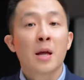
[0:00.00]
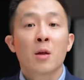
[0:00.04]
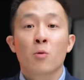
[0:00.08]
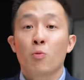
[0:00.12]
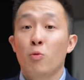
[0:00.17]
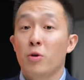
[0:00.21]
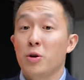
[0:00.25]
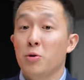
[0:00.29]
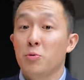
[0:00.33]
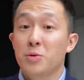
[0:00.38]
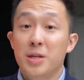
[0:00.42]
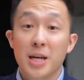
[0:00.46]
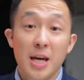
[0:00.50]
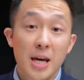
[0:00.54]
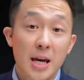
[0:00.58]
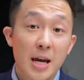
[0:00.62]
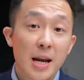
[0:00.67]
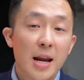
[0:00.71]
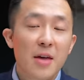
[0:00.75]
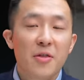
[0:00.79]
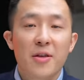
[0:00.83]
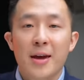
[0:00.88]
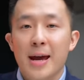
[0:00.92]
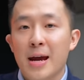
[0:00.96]
What you
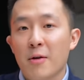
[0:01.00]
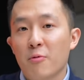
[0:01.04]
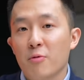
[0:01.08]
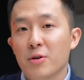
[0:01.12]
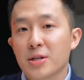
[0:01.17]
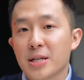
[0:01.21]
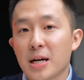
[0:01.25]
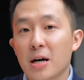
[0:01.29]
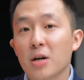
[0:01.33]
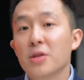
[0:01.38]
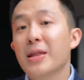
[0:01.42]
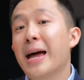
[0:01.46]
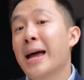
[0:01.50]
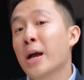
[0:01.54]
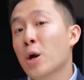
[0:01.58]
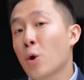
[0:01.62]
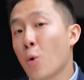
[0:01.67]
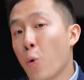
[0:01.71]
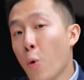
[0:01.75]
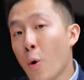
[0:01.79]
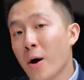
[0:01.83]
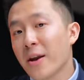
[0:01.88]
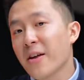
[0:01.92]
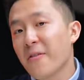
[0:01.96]
did, the end result, and
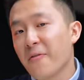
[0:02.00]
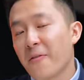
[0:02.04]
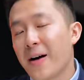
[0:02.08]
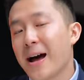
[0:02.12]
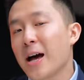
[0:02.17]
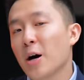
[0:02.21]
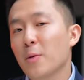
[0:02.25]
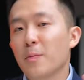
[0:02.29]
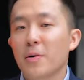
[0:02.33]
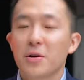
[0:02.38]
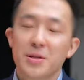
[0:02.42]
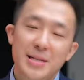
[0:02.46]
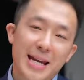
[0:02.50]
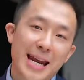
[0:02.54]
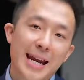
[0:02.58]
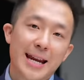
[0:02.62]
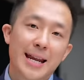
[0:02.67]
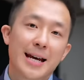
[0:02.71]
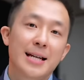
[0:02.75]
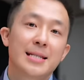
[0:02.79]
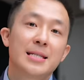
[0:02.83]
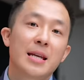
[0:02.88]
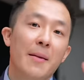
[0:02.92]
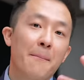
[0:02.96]
quantifiable
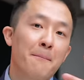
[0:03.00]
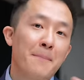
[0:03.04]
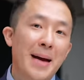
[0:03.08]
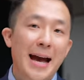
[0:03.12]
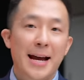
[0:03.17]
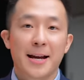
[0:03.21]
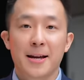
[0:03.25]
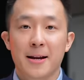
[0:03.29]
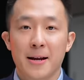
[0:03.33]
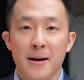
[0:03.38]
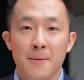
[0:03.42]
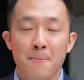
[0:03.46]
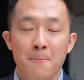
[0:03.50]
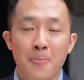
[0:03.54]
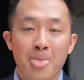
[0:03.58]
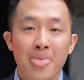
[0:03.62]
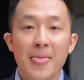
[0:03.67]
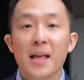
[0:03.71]
data to back it up.